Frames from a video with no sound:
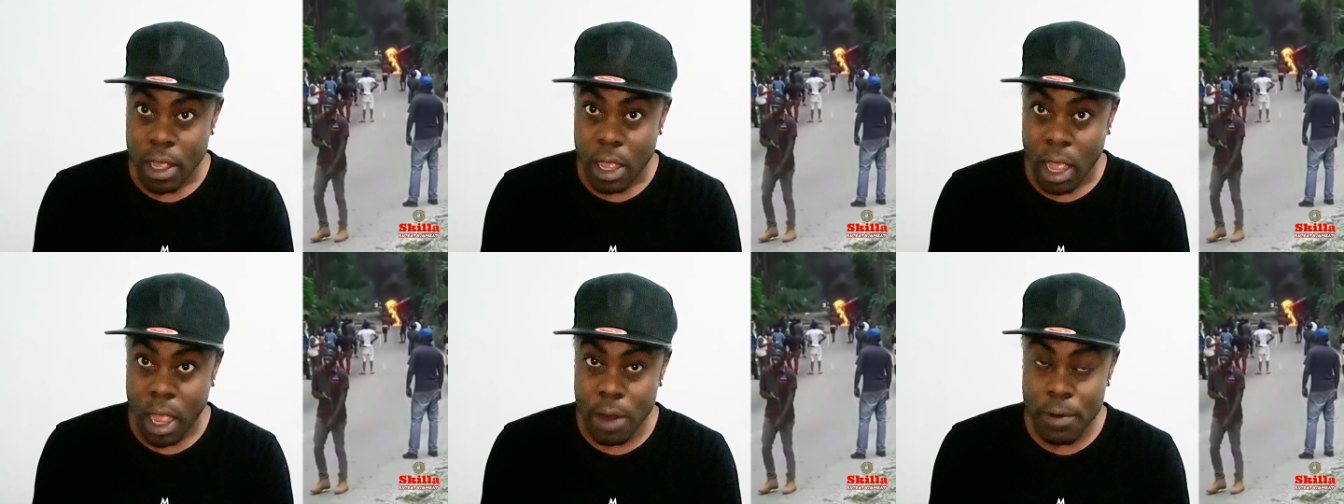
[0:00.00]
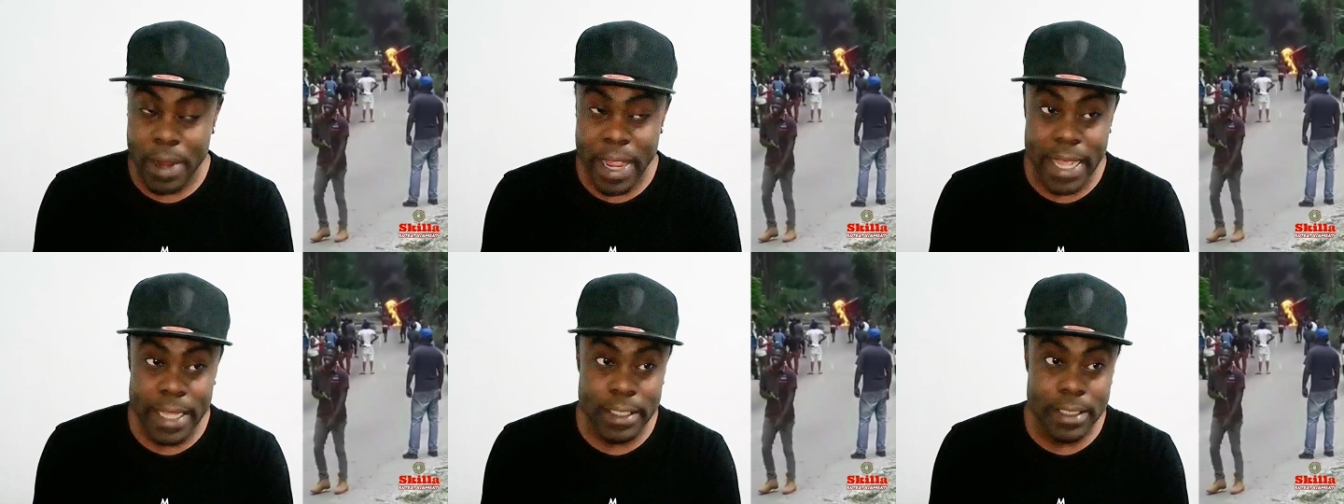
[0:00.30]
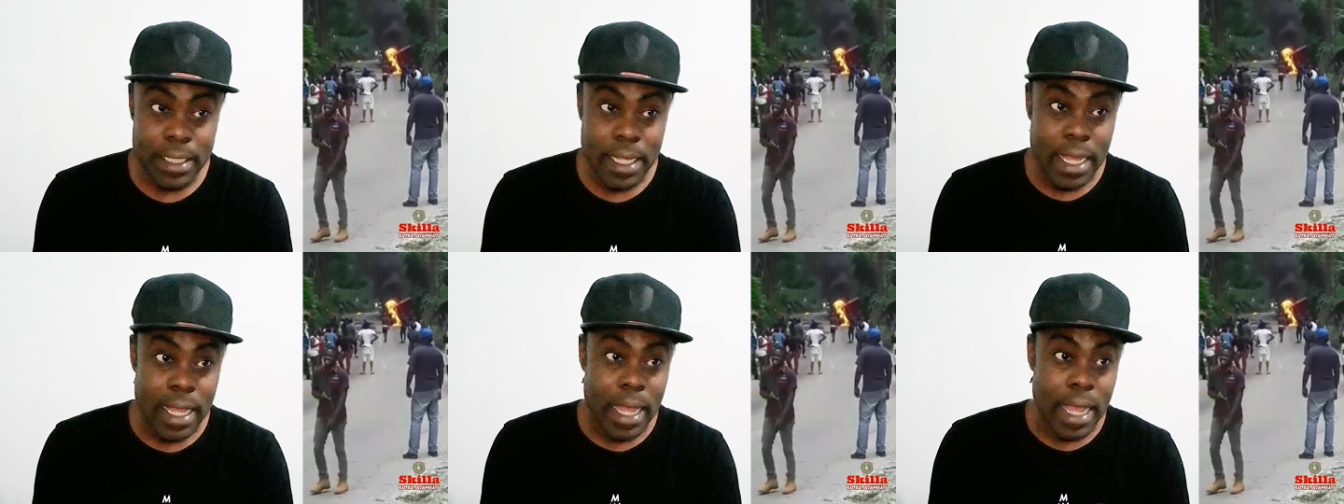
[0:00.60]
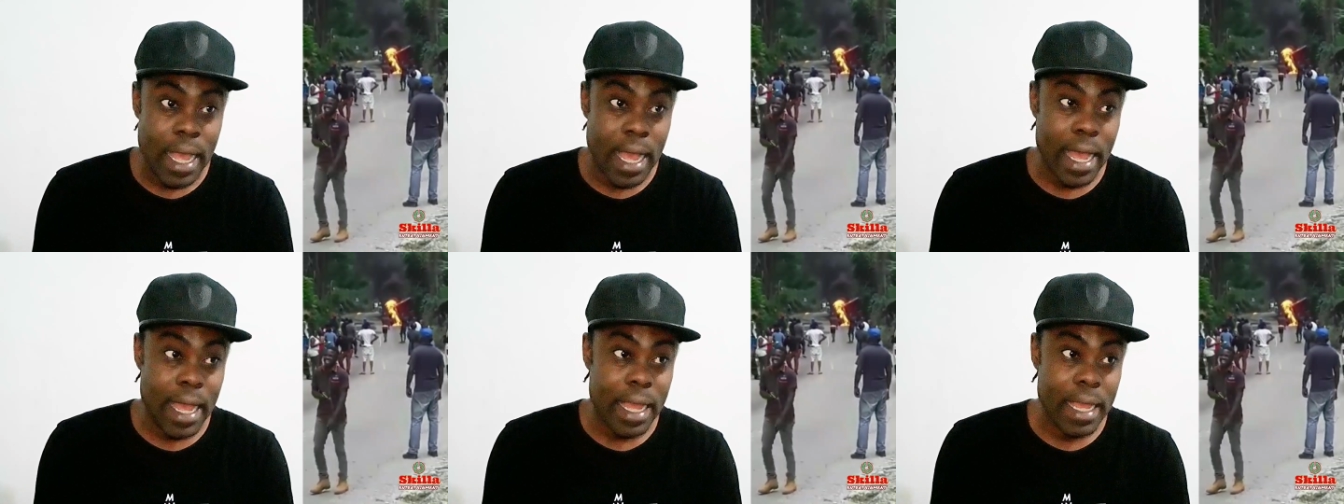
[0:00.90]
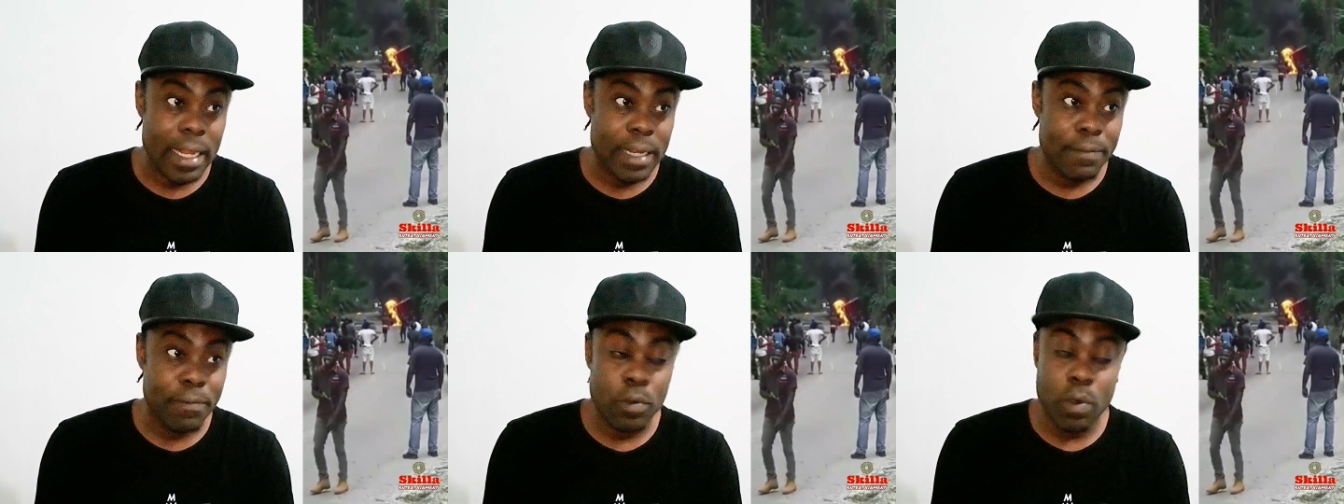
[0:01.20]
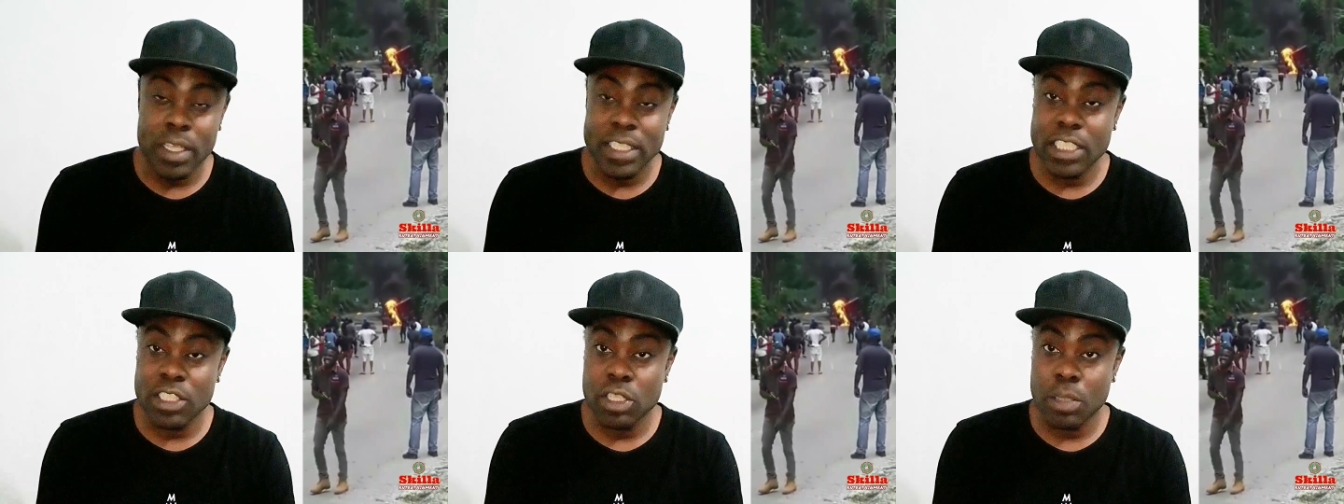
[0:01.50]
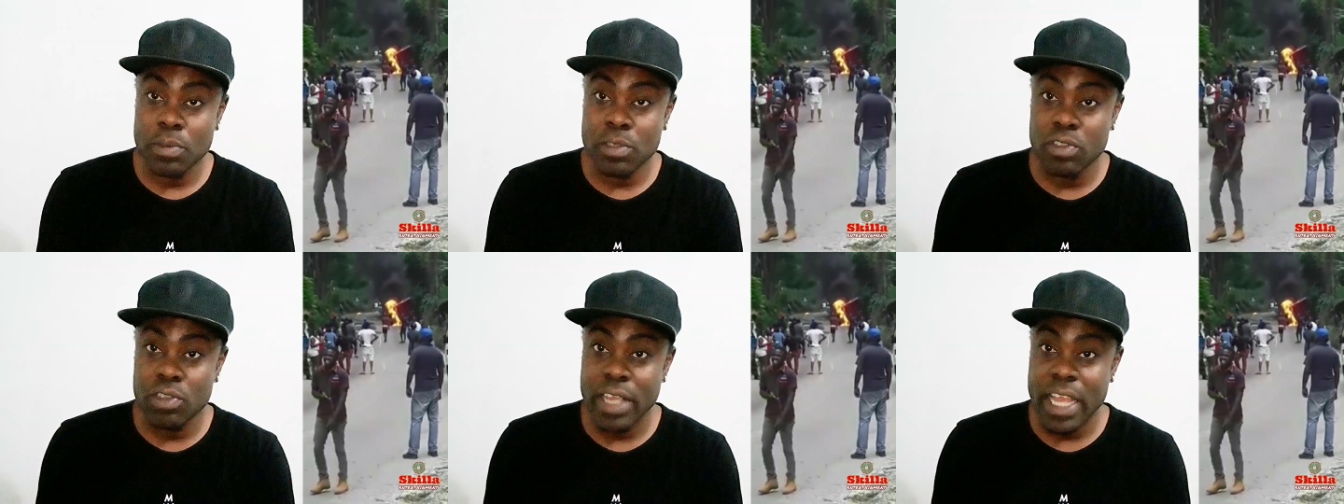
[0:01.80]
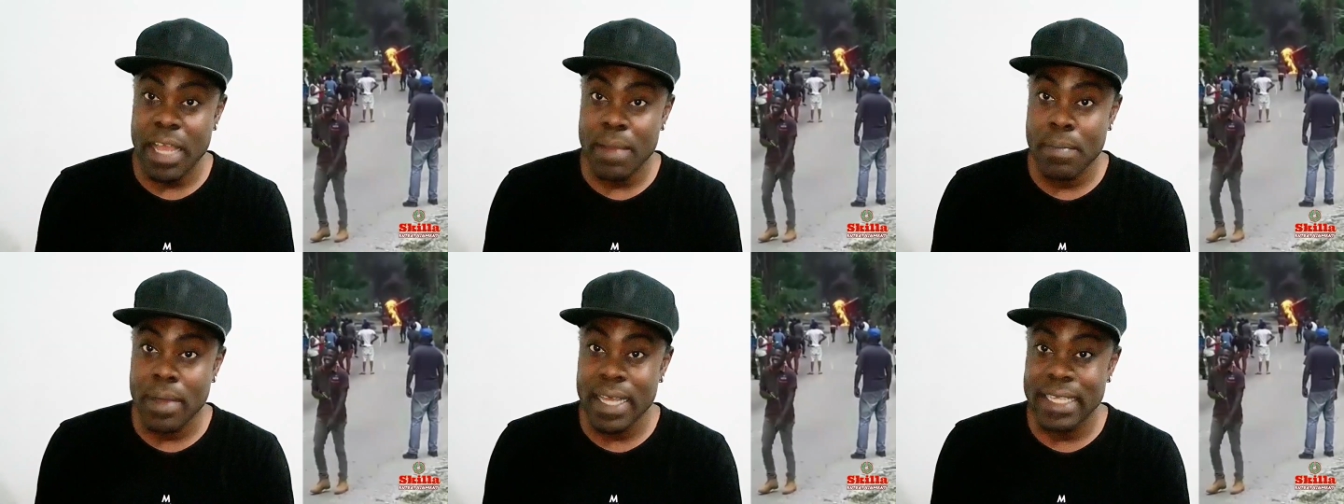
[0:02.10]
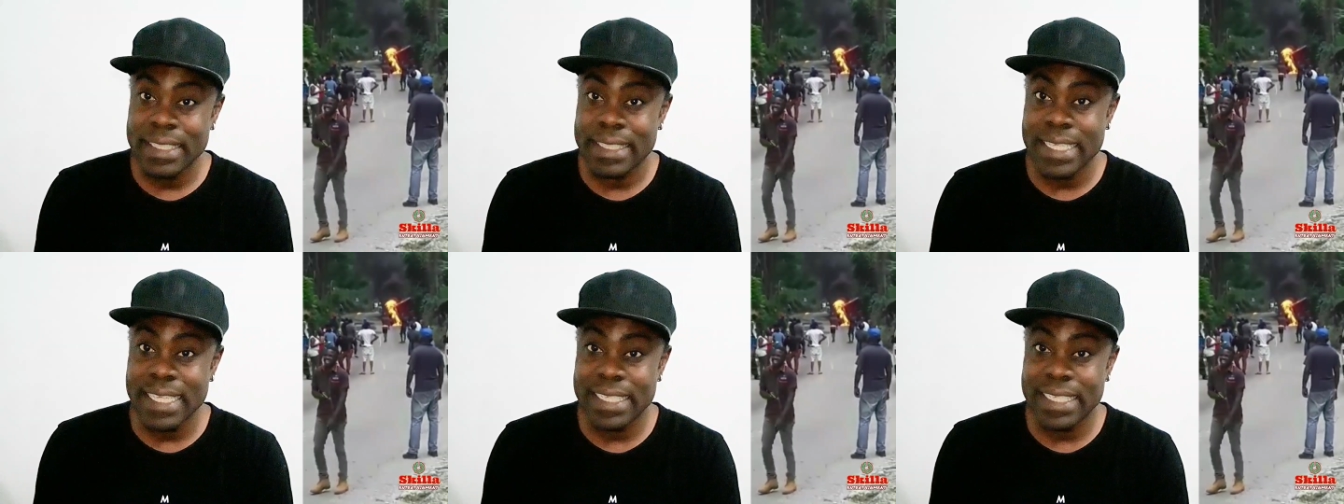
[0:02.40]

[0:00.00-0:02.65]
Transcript: Alright, and viewers and subscribers,